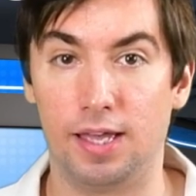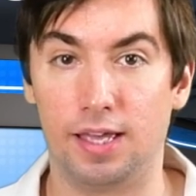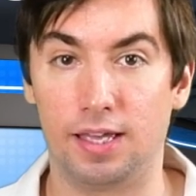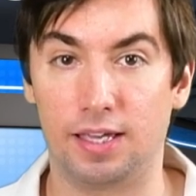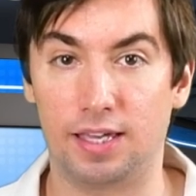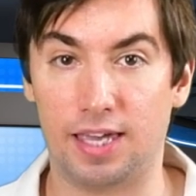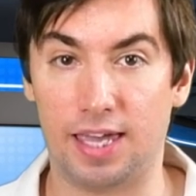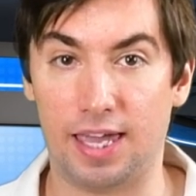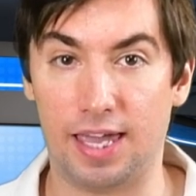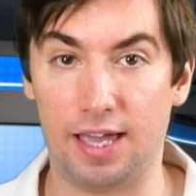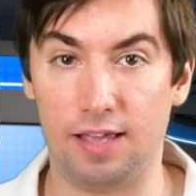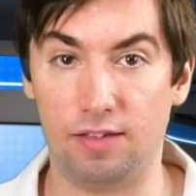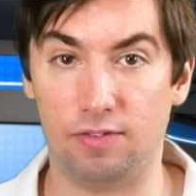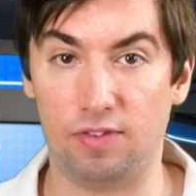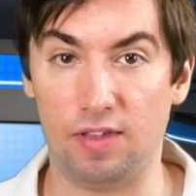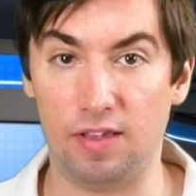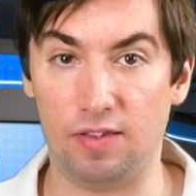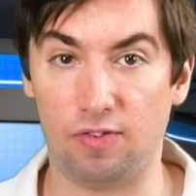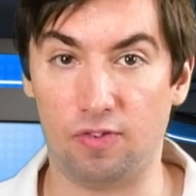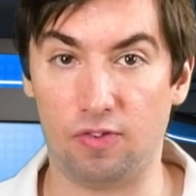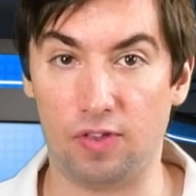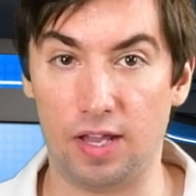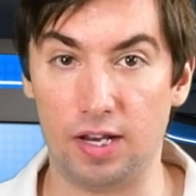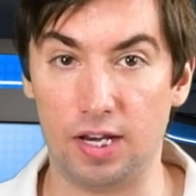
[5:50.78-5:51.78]
Kansas
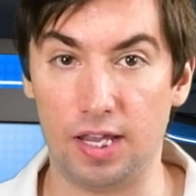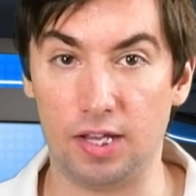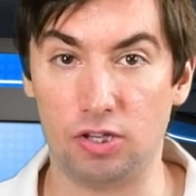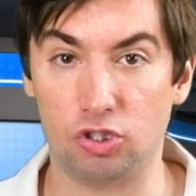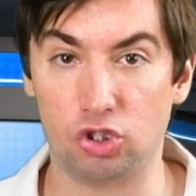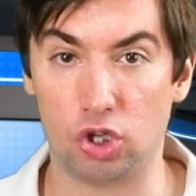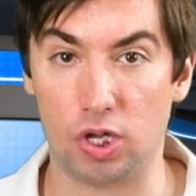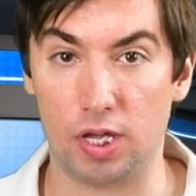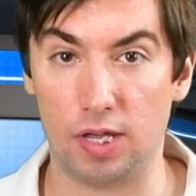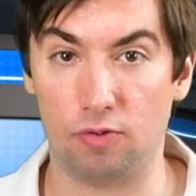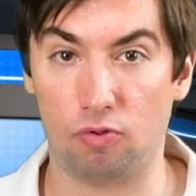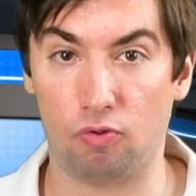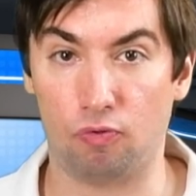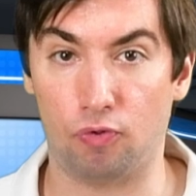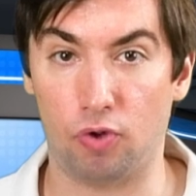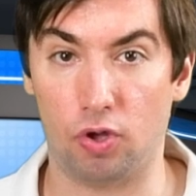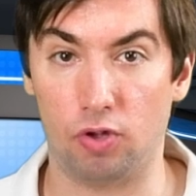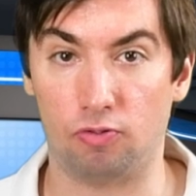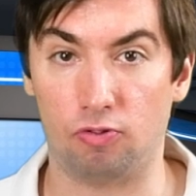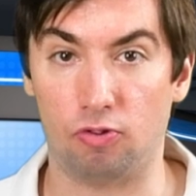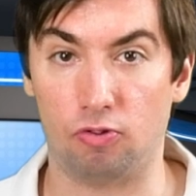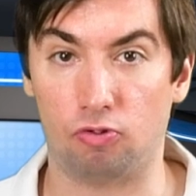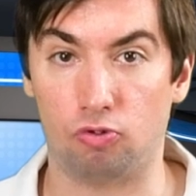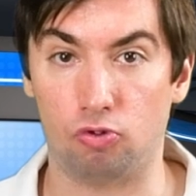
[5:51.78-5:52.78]
City Chiefs
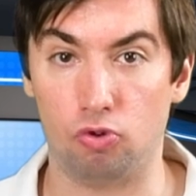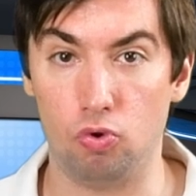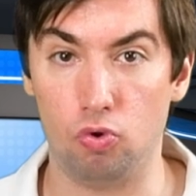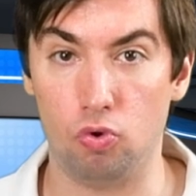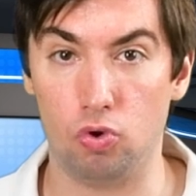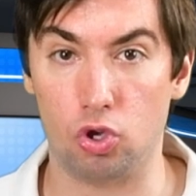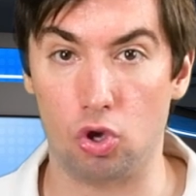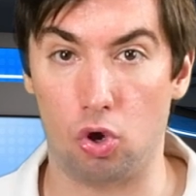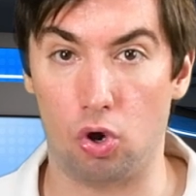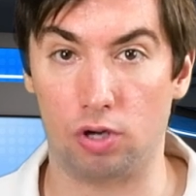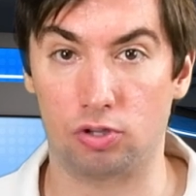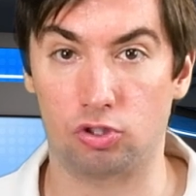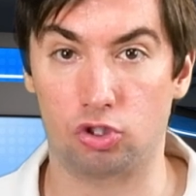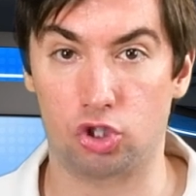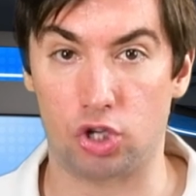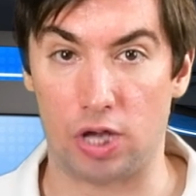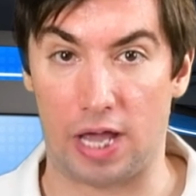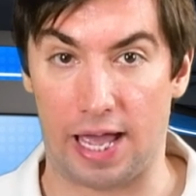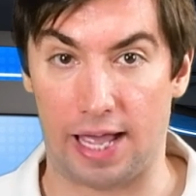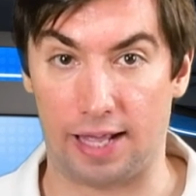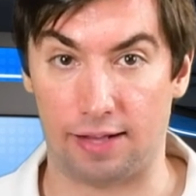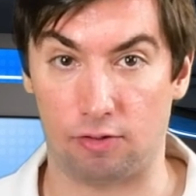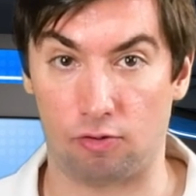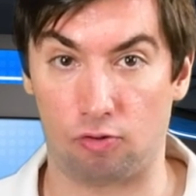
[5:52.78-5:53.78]
versus New York
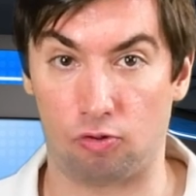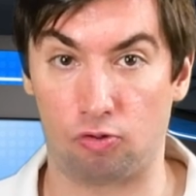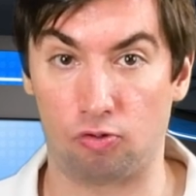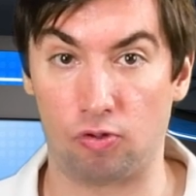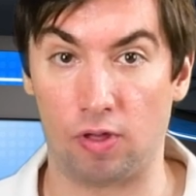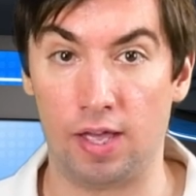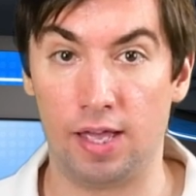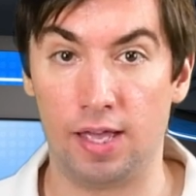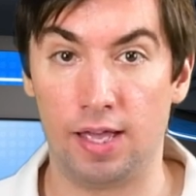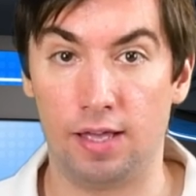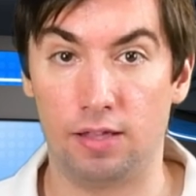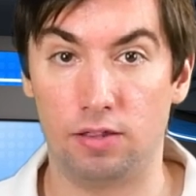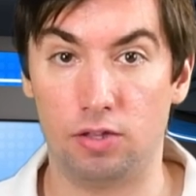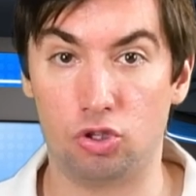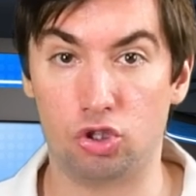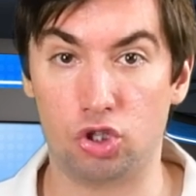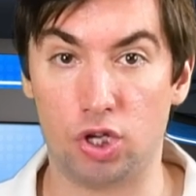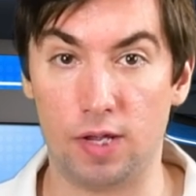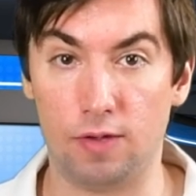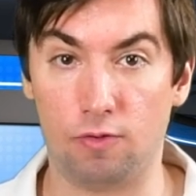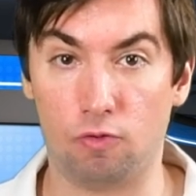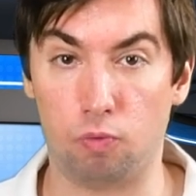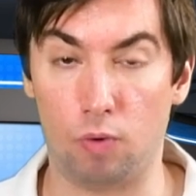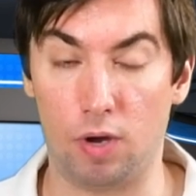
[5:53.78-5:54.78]
Jets. The
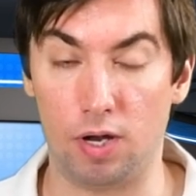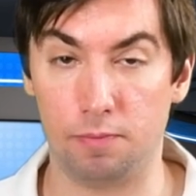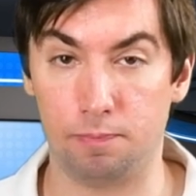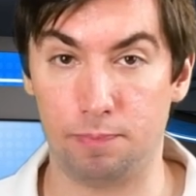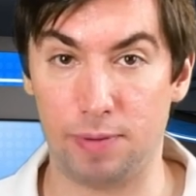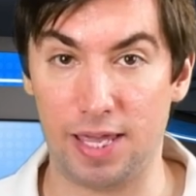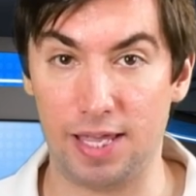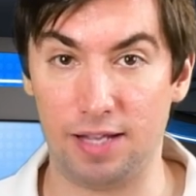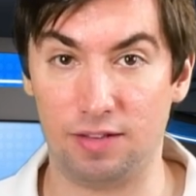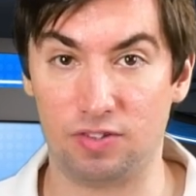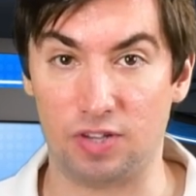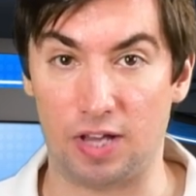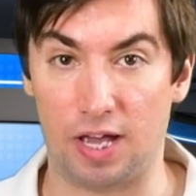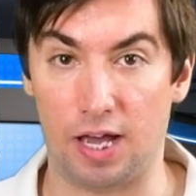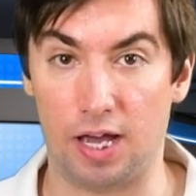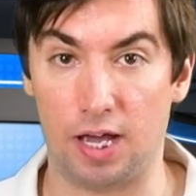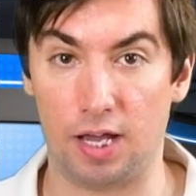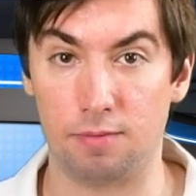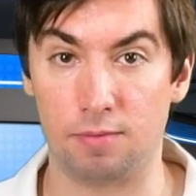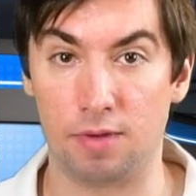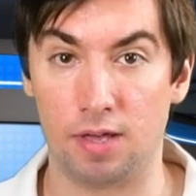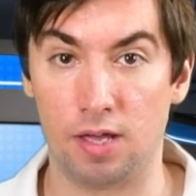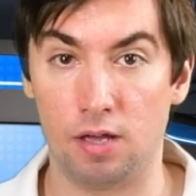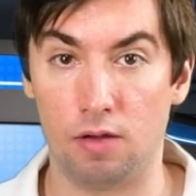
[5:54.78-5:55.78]
Chiefs won big
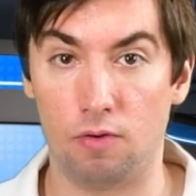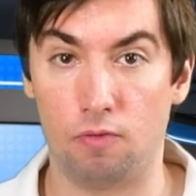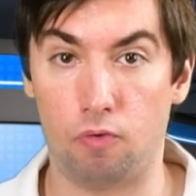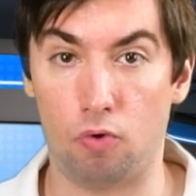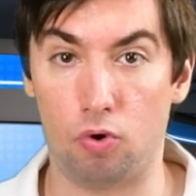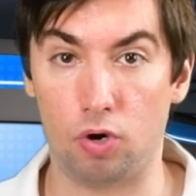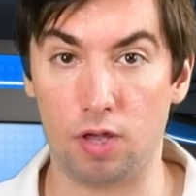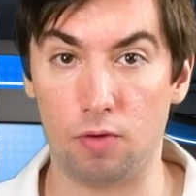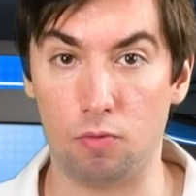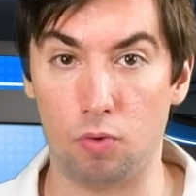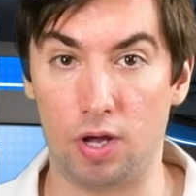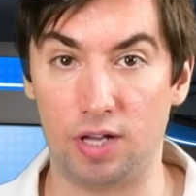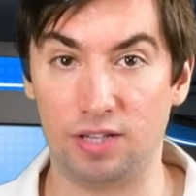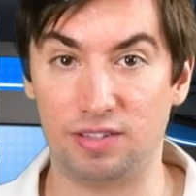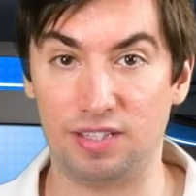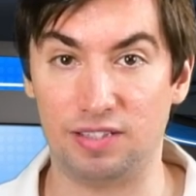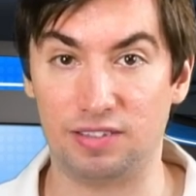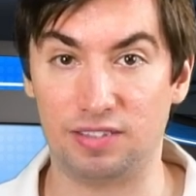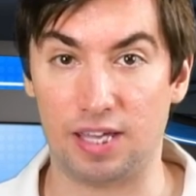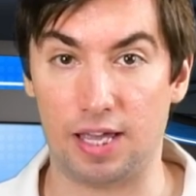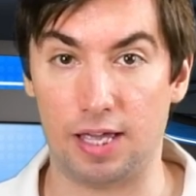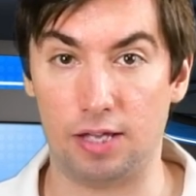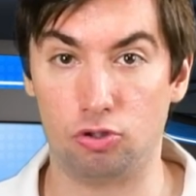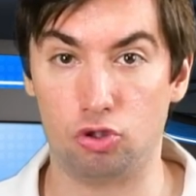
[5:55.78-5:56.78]
time, 41 to
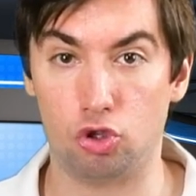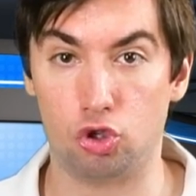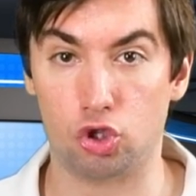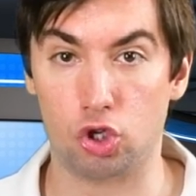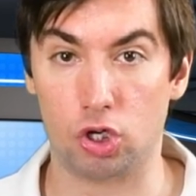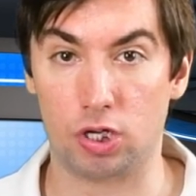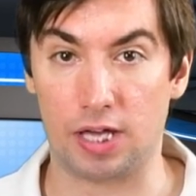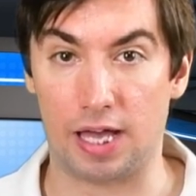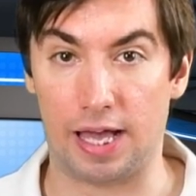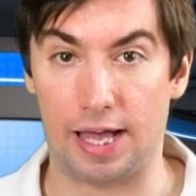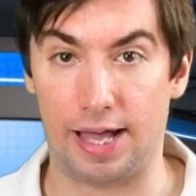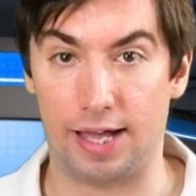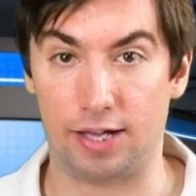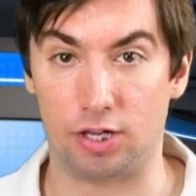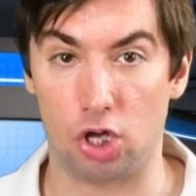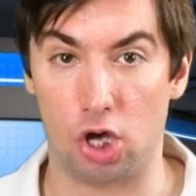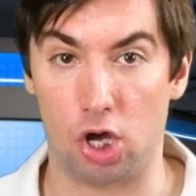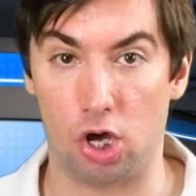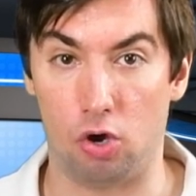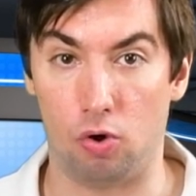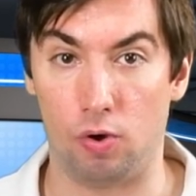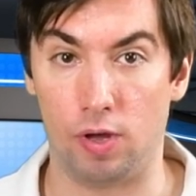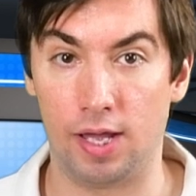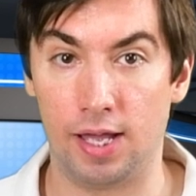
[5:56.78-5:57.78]
10 to
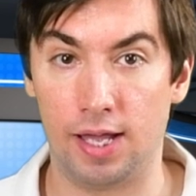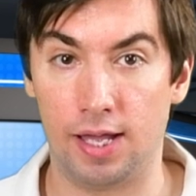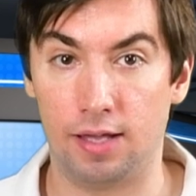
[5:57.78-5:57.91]
Chicago.